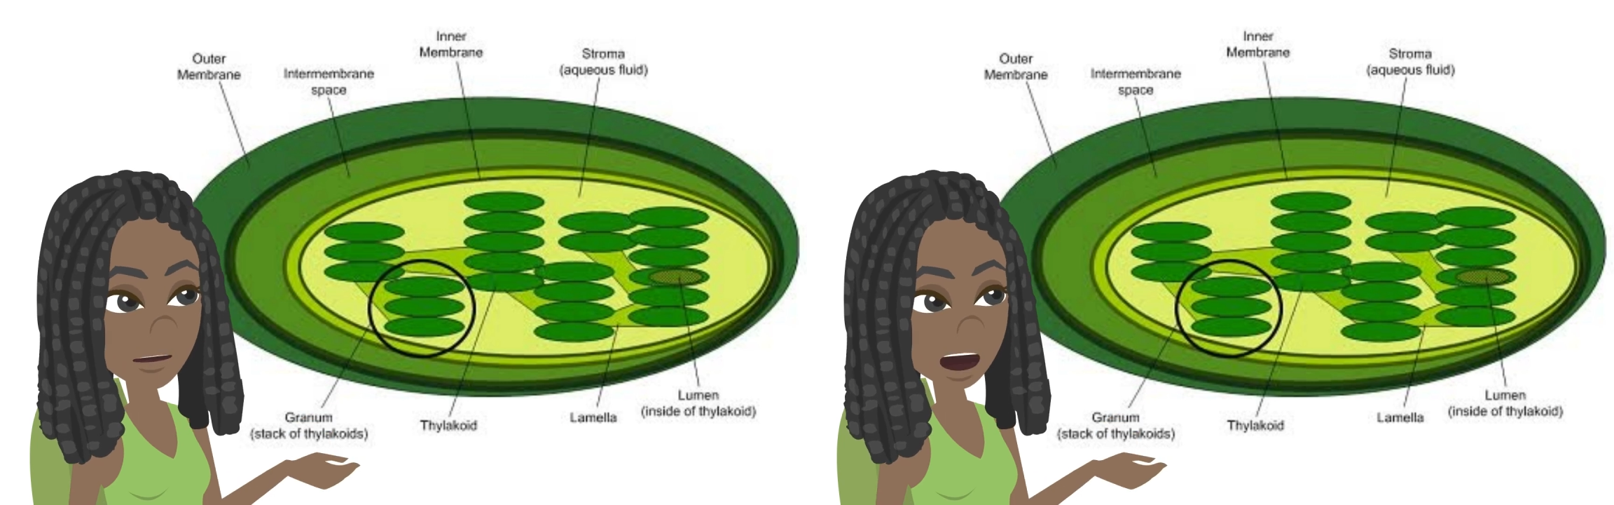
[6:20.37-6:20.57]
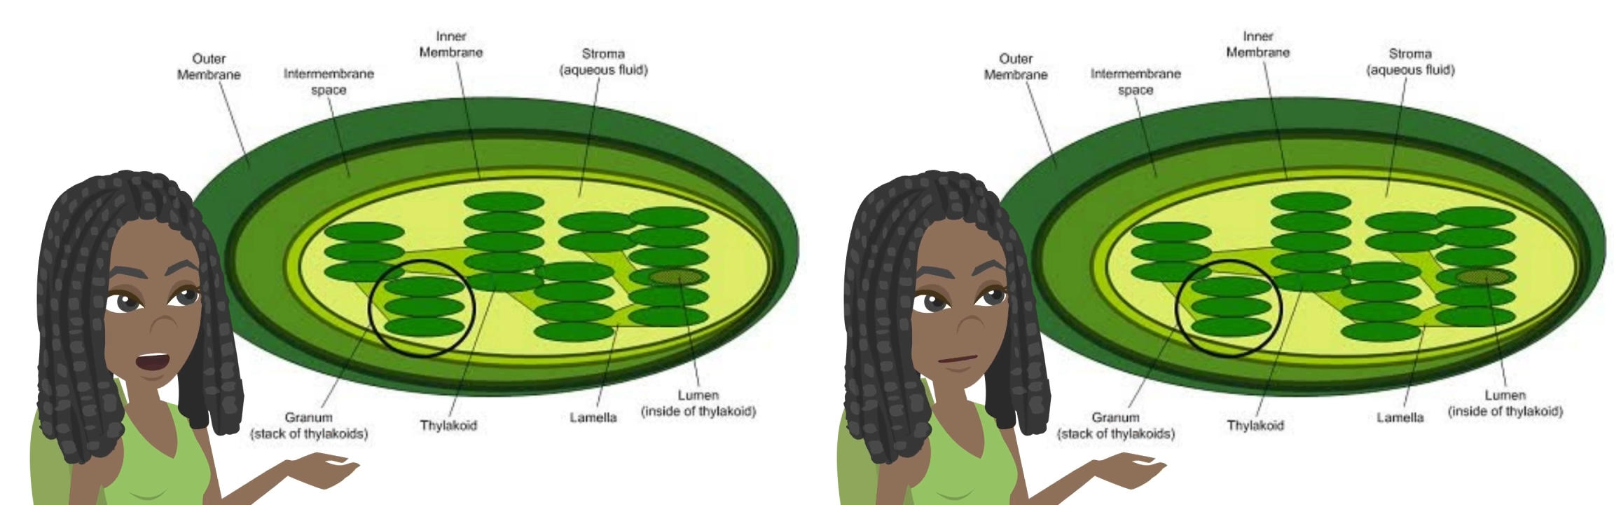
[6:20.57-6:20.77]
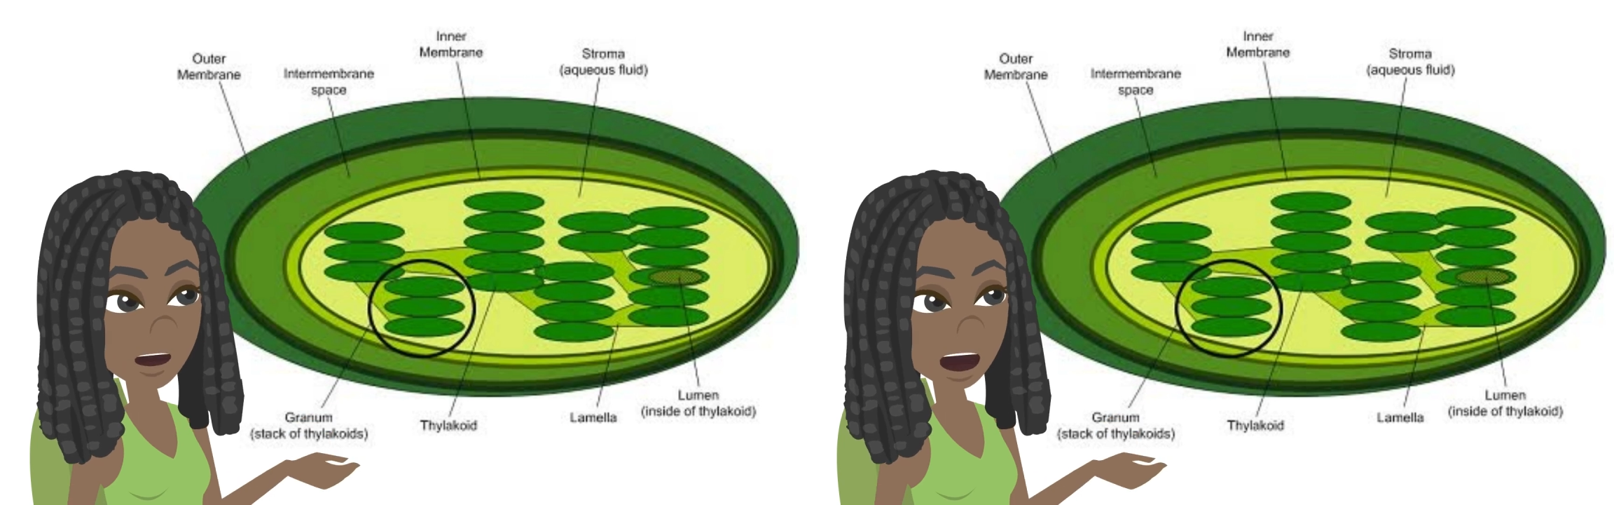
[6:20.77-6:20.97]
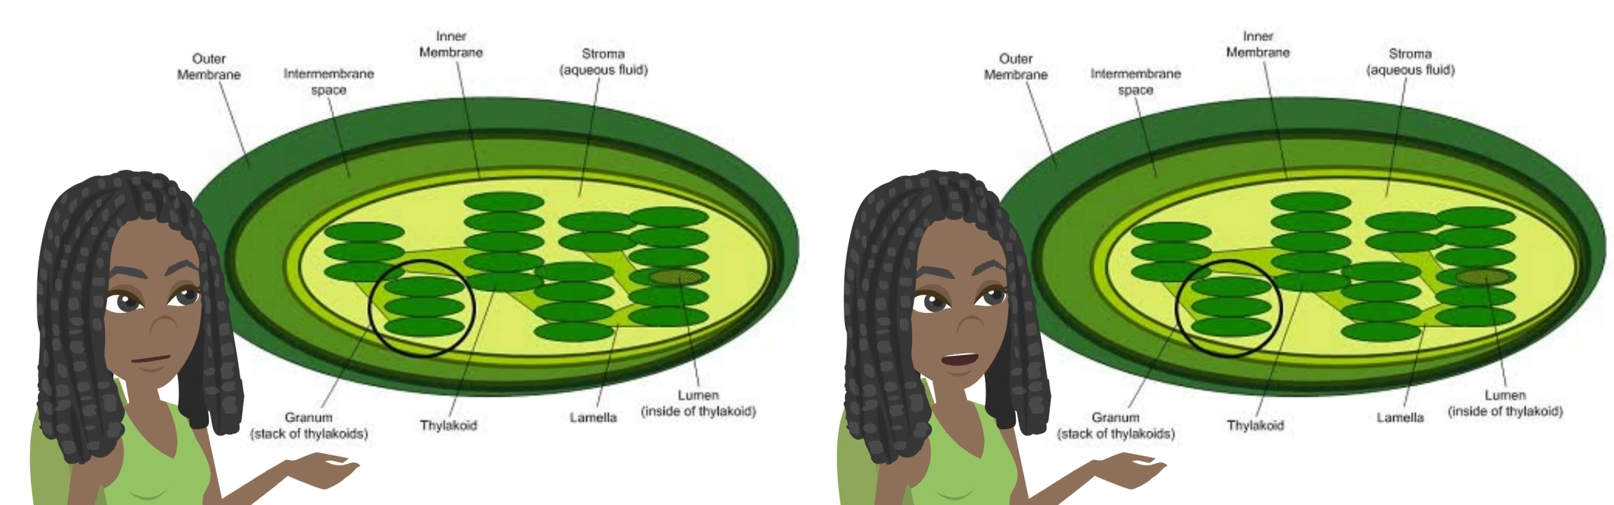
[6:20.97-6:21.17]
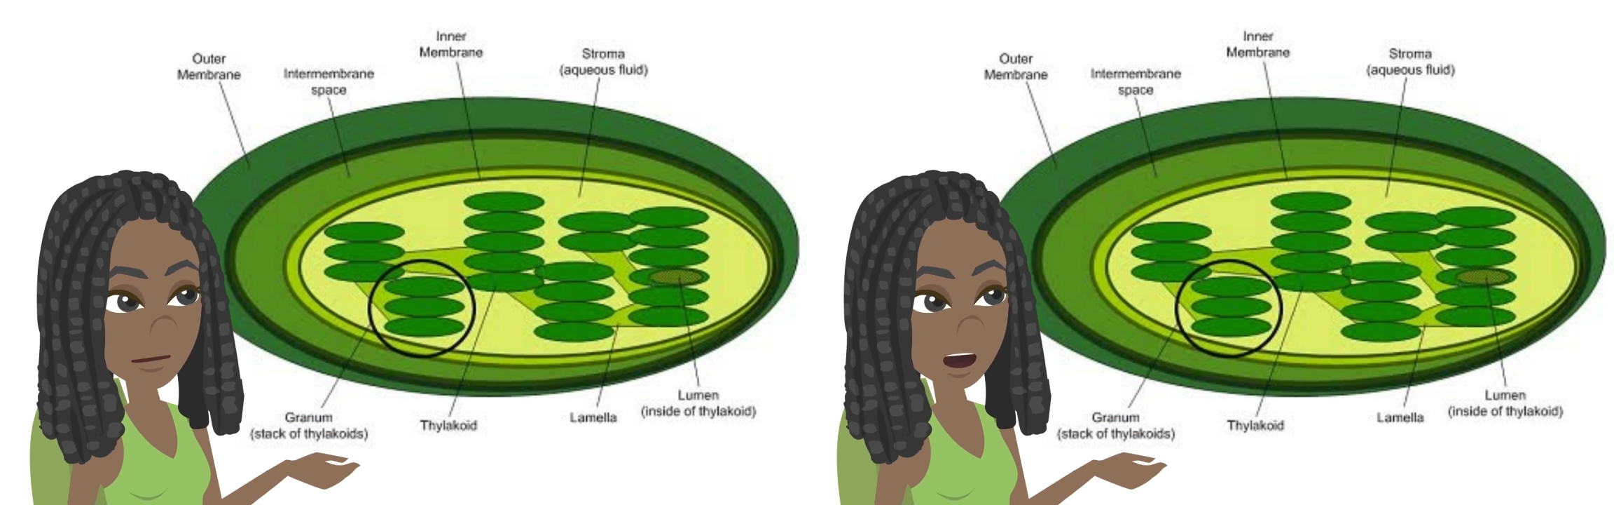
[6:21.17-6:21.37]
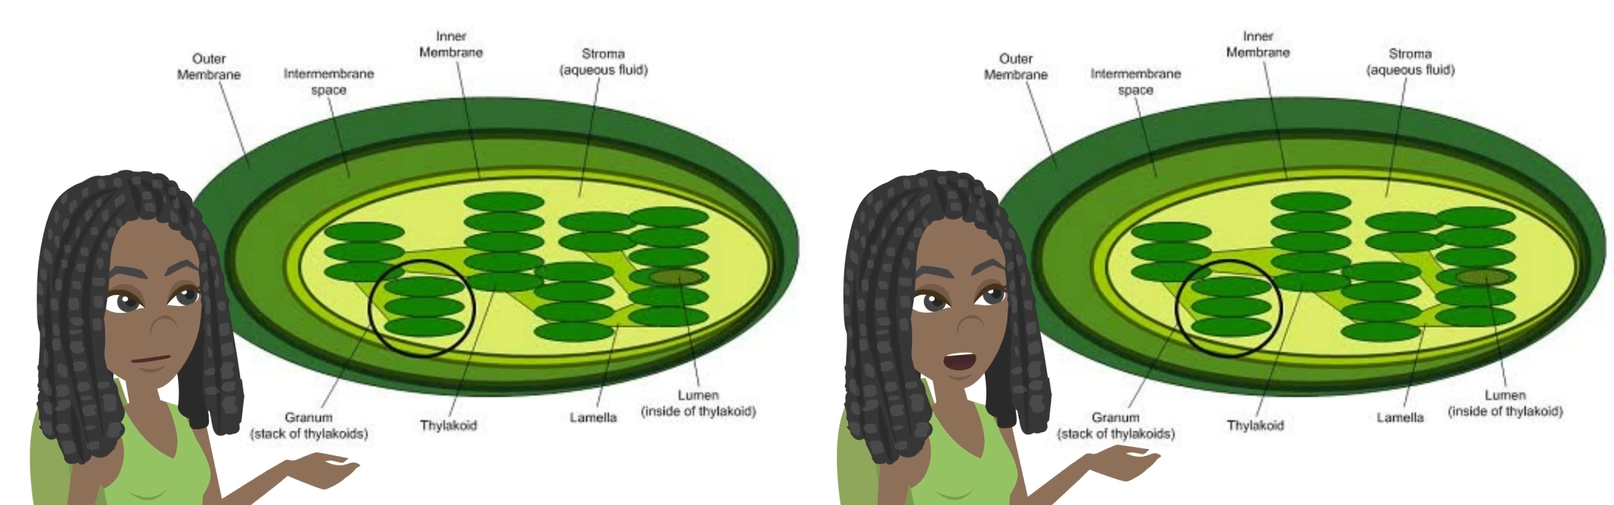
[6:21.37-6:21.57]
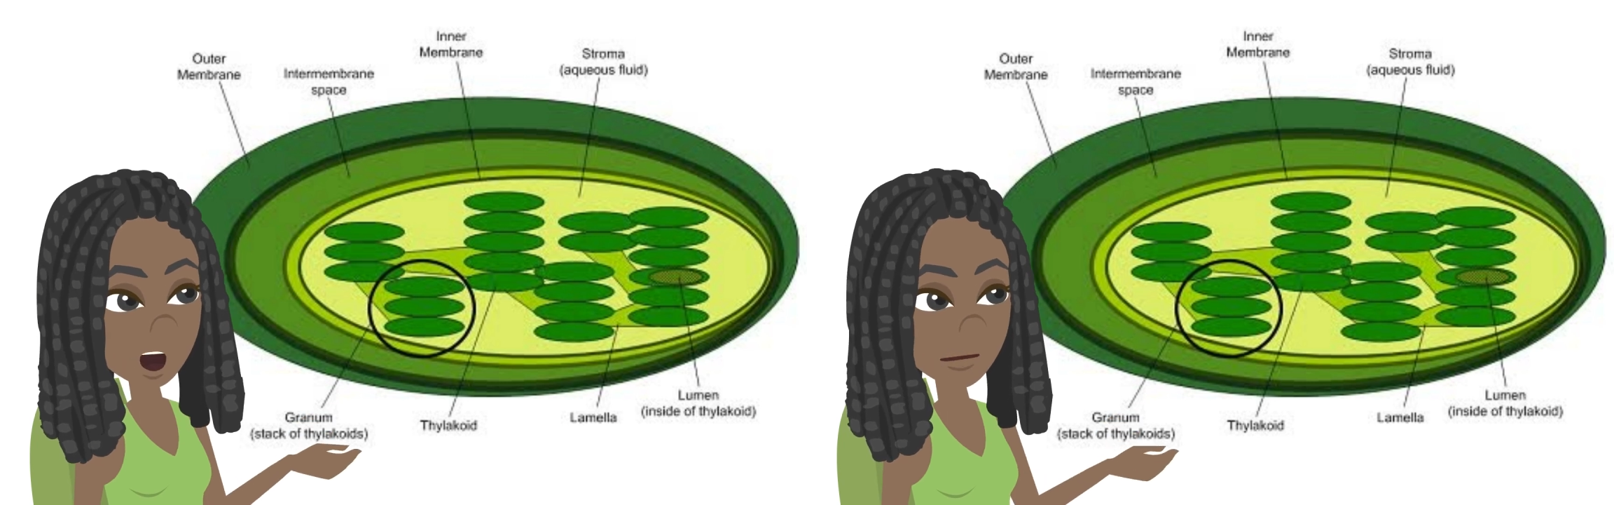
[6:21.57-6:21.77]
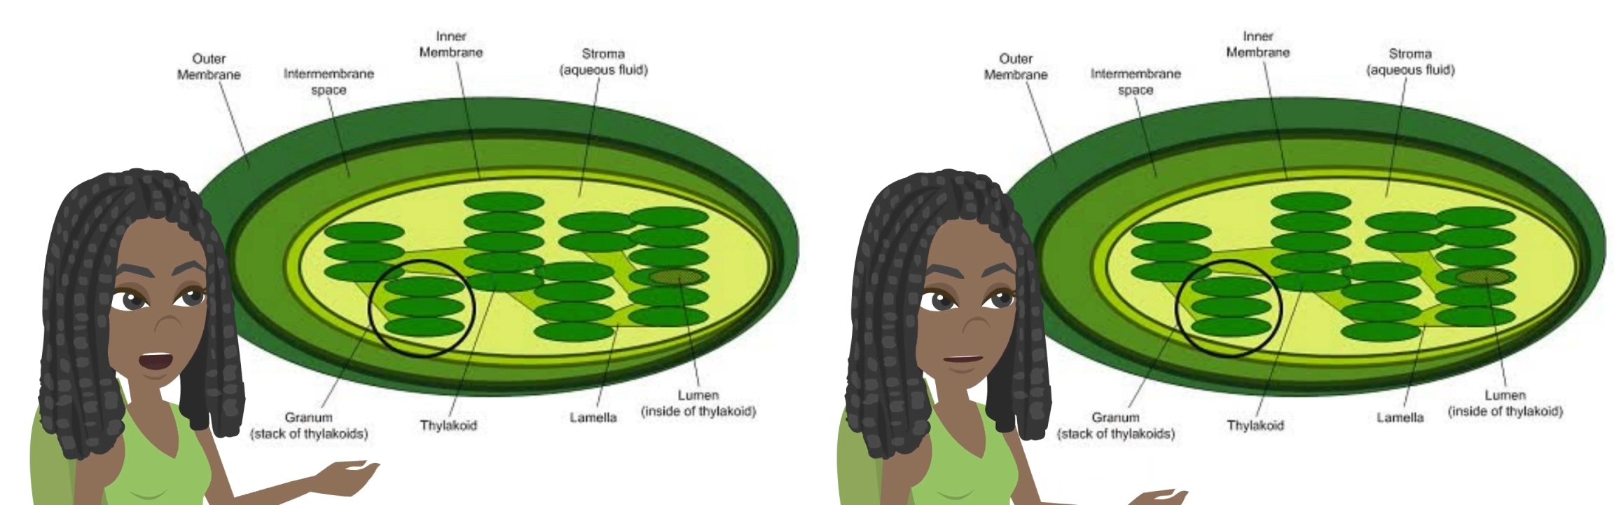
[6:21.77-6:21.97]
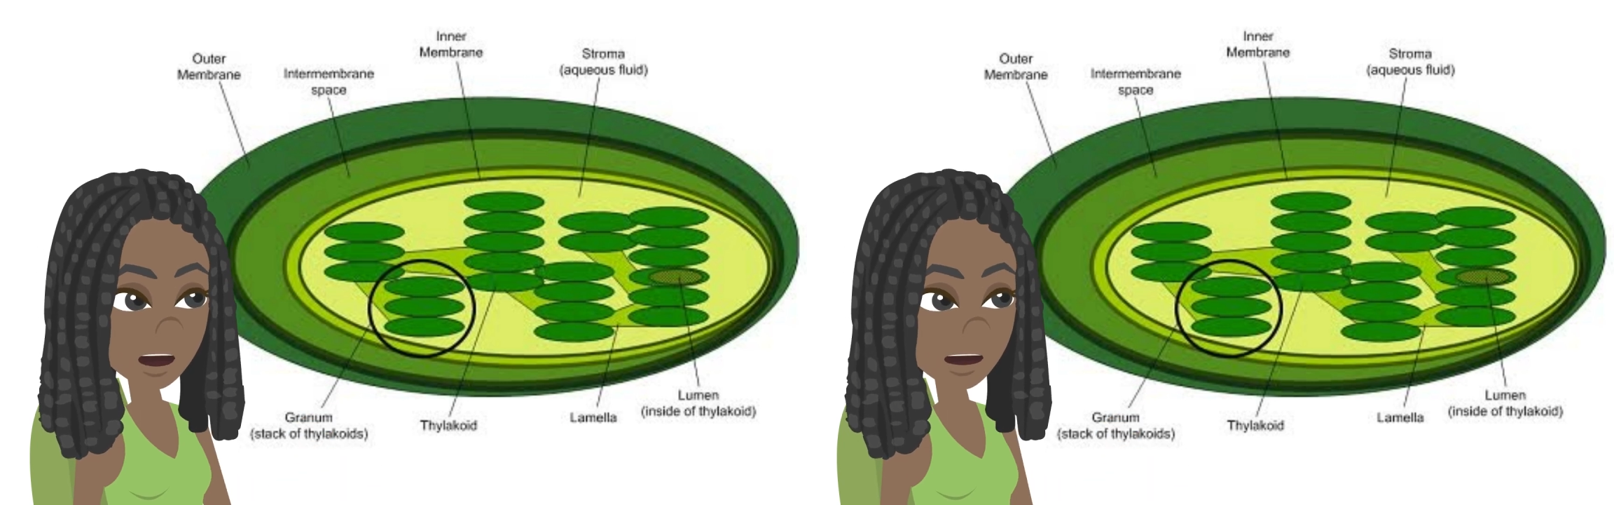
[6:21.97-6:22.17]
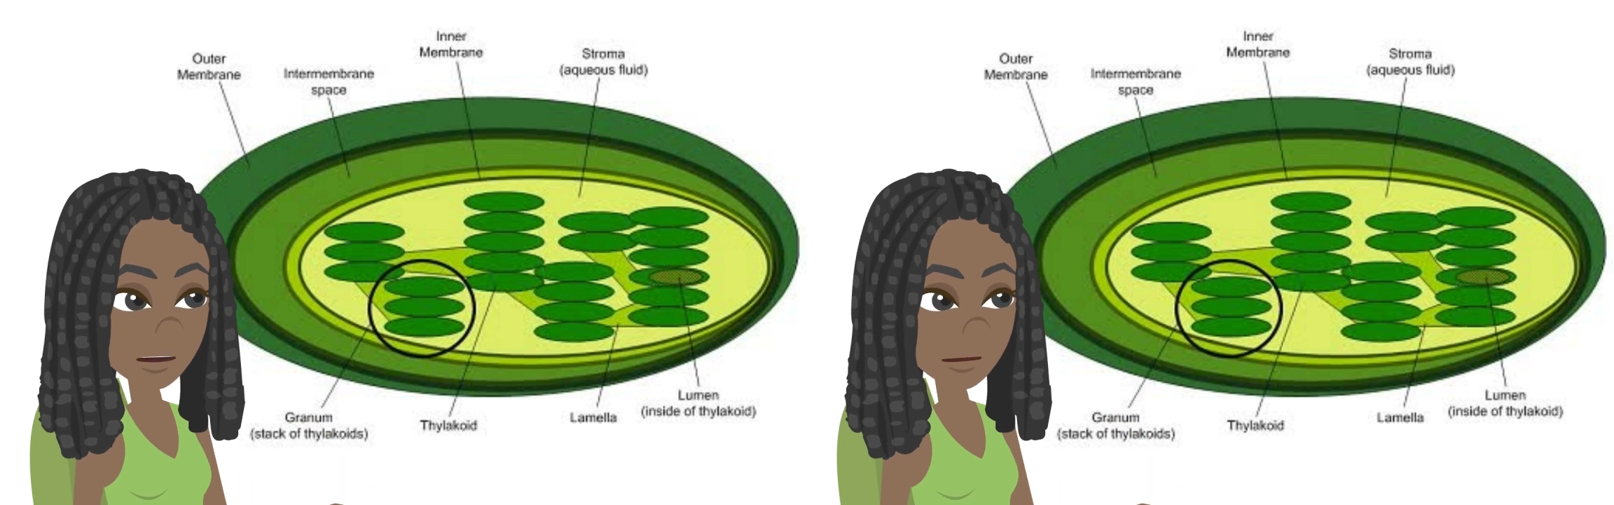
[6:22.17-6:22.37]
and is essential for
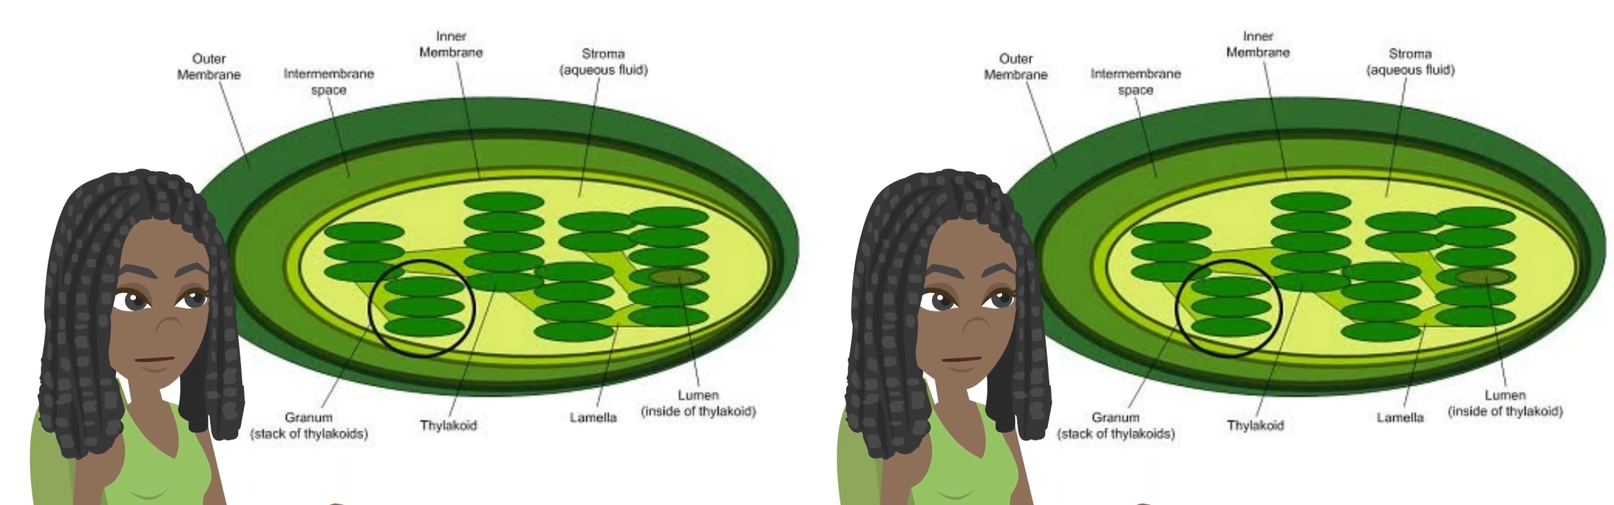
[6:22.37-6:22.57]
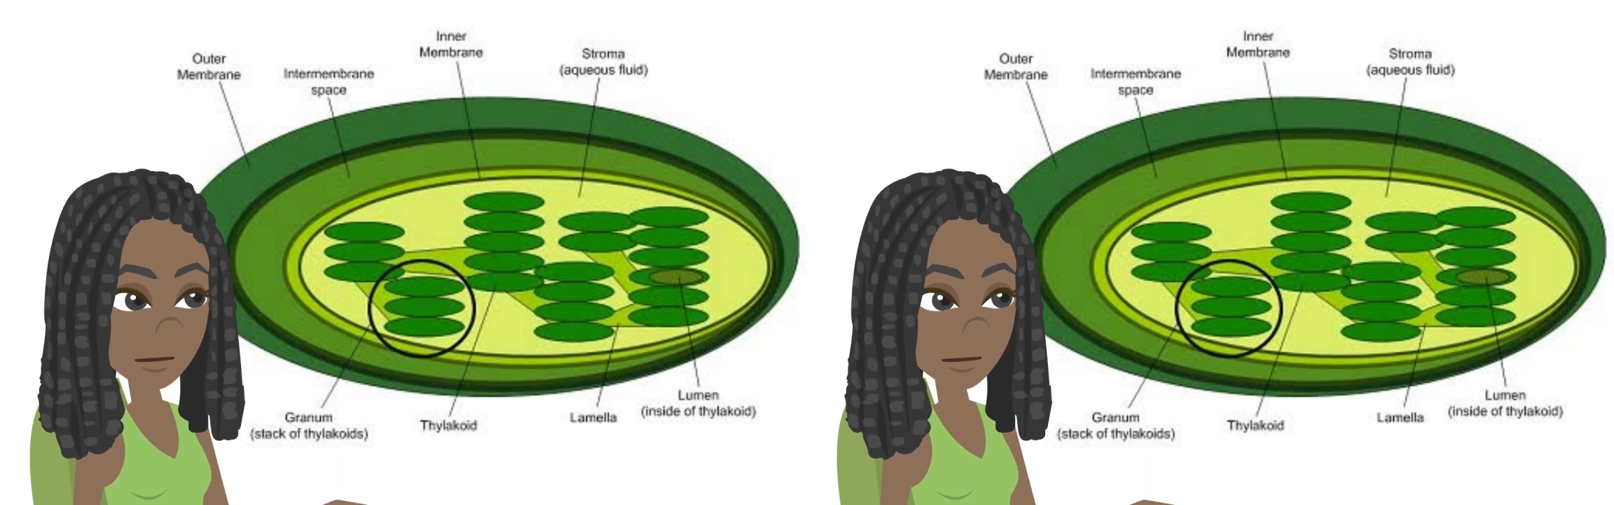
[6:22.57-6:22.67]
photosynthesis.